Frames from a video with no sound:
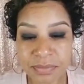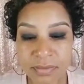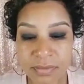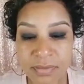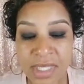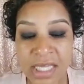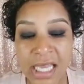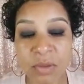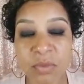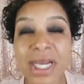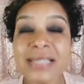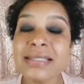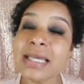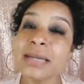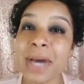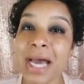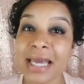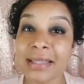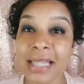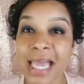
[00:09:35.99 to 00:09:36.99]
And when I say
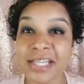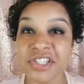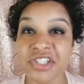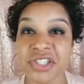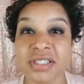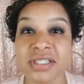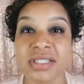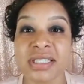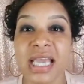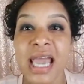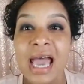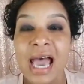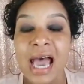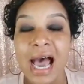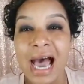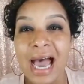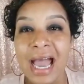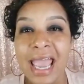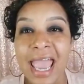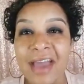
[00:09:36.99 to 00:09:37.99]
my lashes,
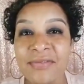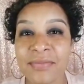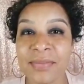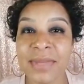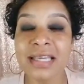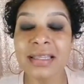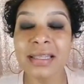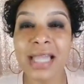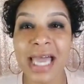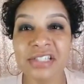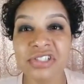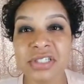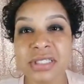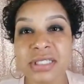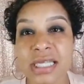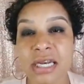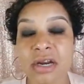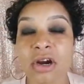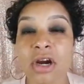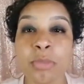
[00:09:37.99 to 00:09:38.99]
I have mink lashes
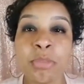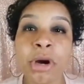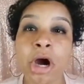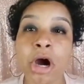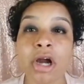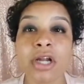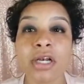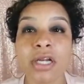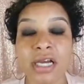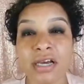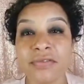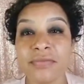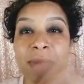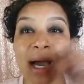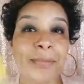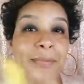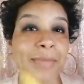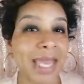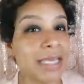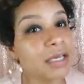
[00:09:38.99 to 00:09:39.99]
that are a part of my
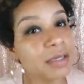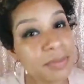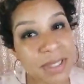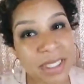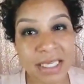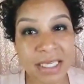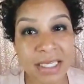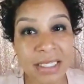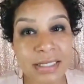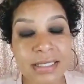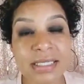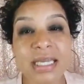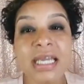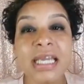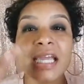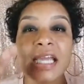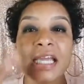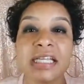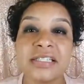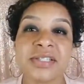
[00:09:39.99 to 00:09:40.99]
makeup kit.
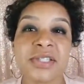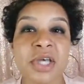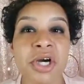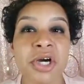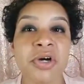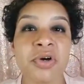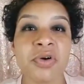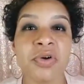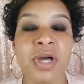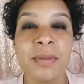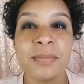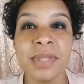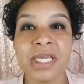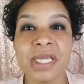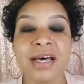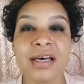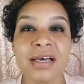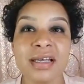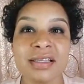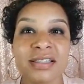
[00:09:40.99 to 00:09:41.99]
And so
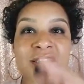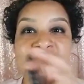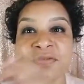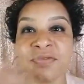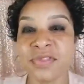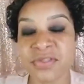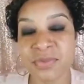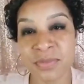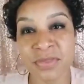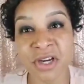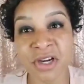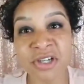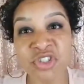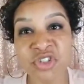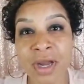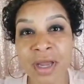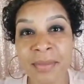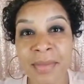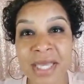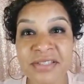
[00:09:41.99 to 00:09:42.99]
because of third
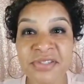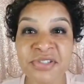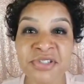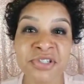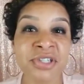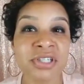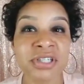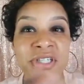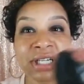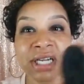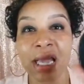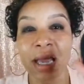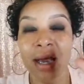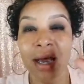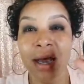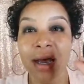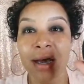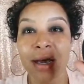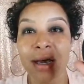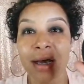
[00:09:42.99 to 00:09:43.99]
trimester,
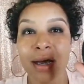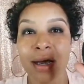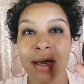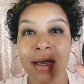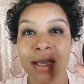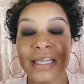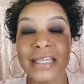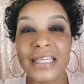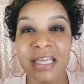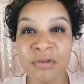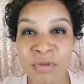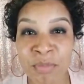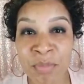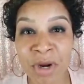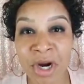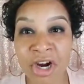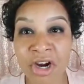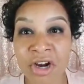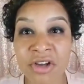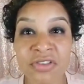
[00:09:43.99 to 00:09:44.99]
giving
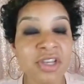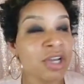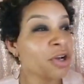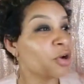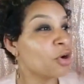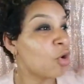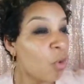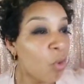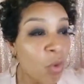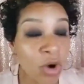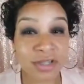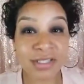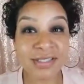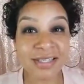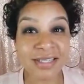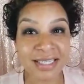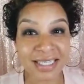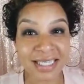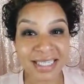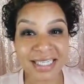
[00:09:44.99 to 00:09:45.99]
birth,
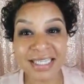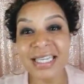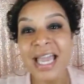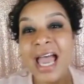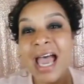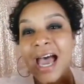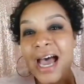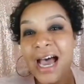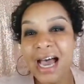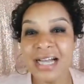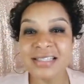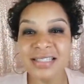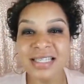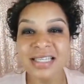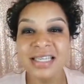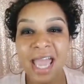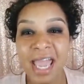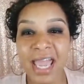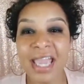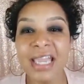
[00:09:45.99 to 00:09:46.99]
quarantine, I said,
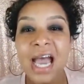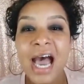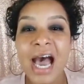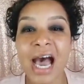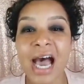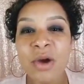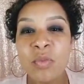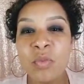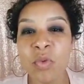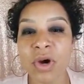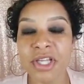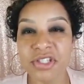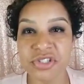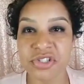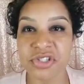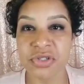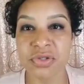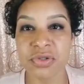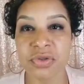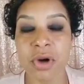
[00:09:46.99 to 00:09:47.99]
hey, I want
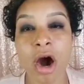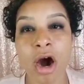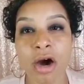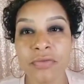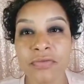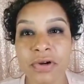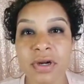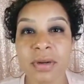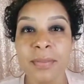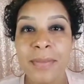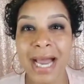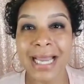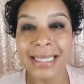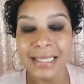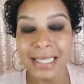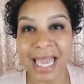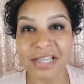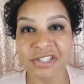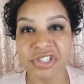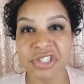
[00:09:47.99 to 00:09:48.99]
to offer my
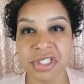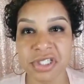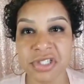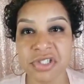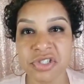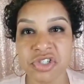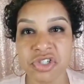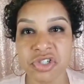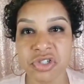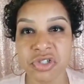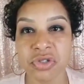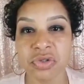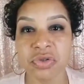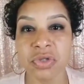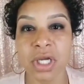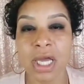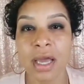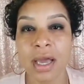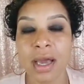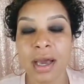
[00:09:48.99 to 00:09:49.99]
lashes to
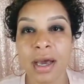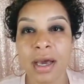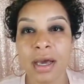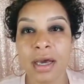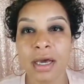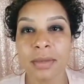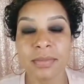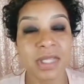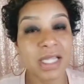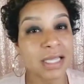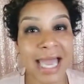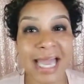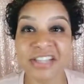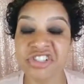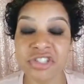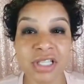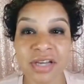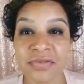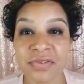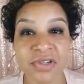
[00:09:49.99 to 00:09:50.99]
the lash
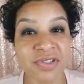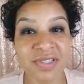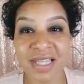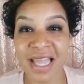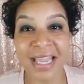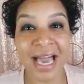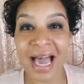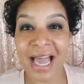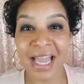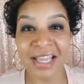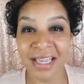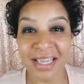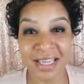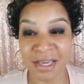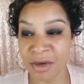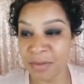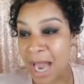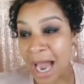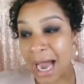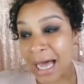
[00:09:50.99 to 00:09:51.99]
lovers like I
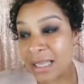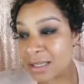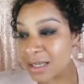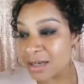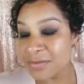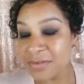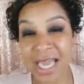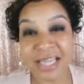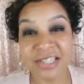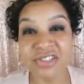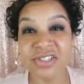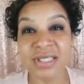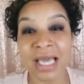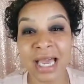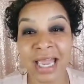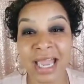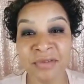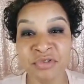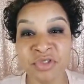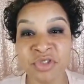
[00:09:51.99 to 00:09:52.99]
am. I love lashes. I
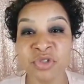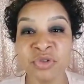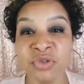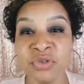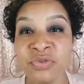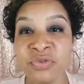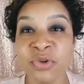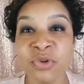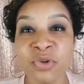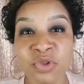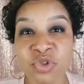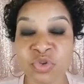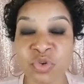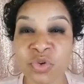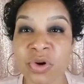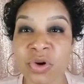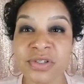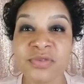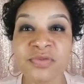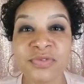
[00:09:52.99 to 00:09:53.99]
have 2 full
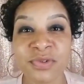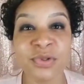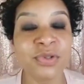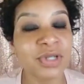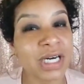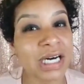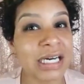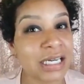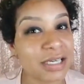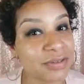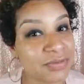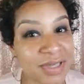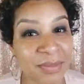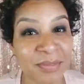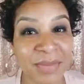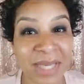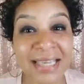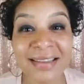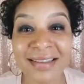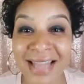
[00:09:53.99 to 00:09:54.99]
drawers full of
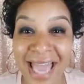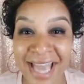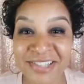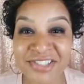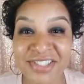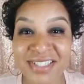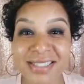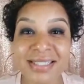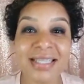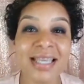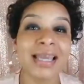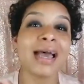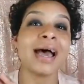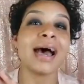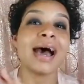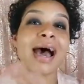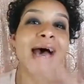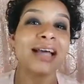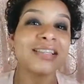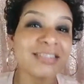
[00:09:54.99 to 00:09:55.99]
mink lashes.
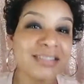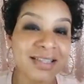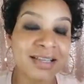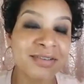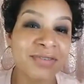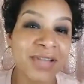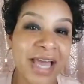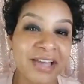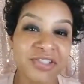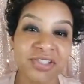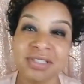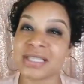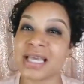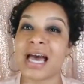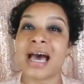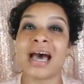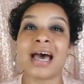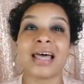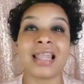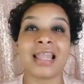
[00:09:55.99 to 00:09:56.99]
I just love lashes.
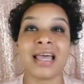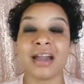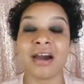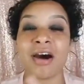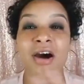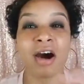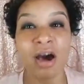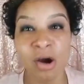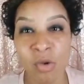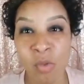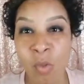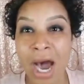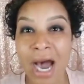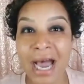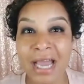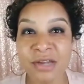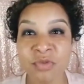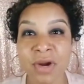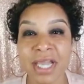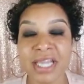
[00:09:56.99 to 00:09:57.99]
I like a
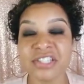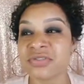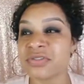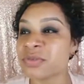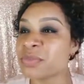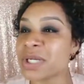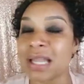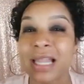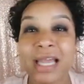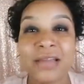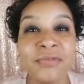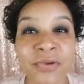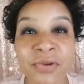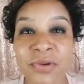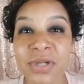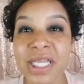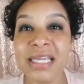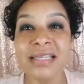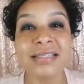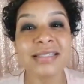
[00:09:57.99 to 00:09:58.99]
wide range of them, but I like
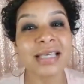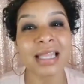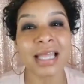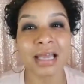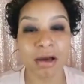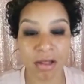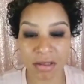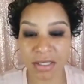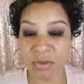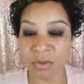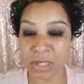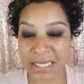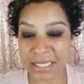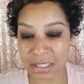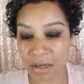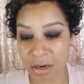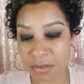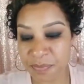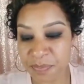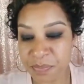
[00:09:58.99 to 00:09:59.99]
fullness. I like it
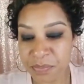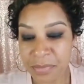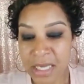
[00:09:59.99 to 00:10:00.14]
all.